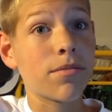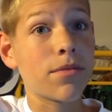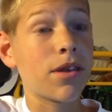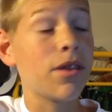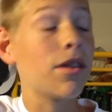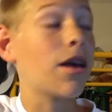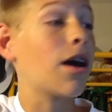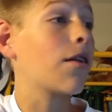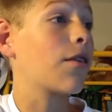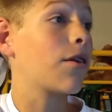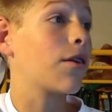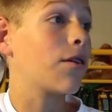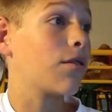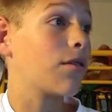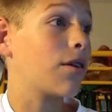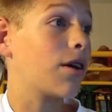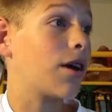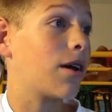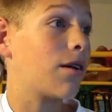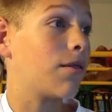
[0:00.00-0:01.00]
and now they
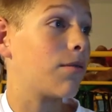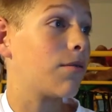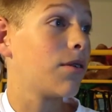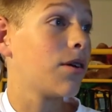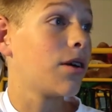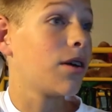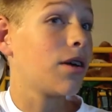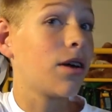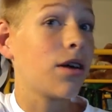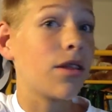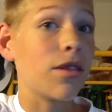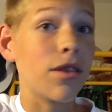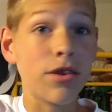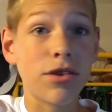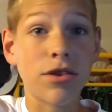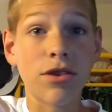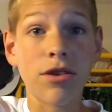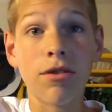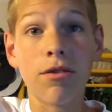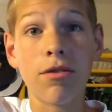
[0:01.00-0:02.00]
only have they
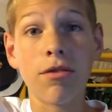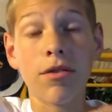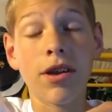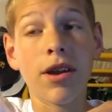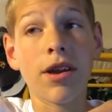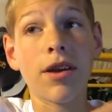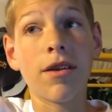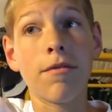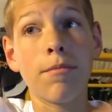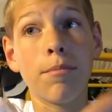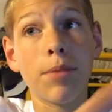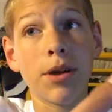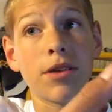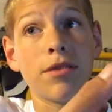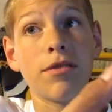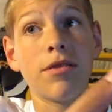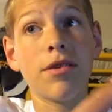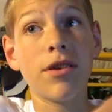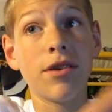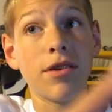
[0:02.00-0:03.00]
still only have Big
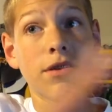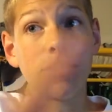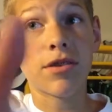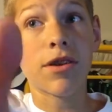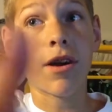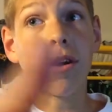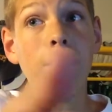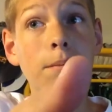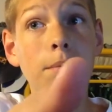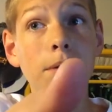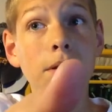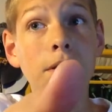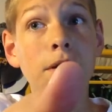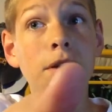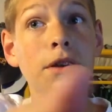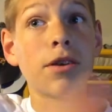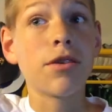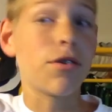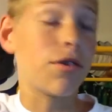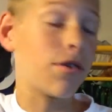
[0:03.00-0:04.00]
T and Scump,
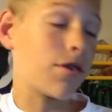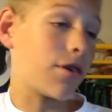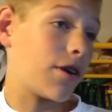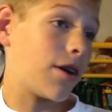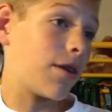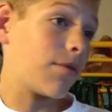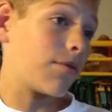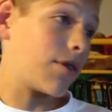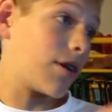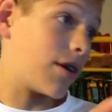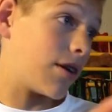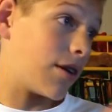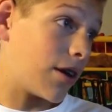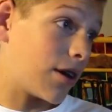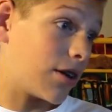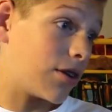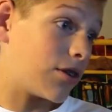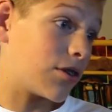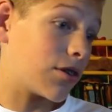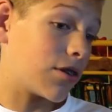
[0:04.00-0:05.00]
so they're gonna have to get
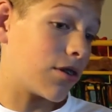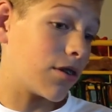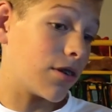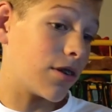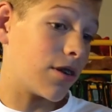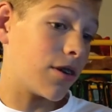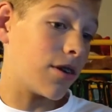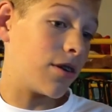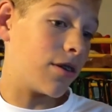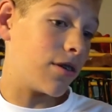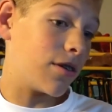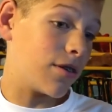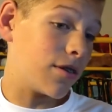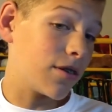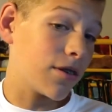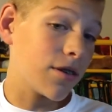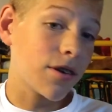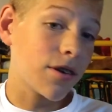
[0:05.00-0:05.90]
Nadeshot and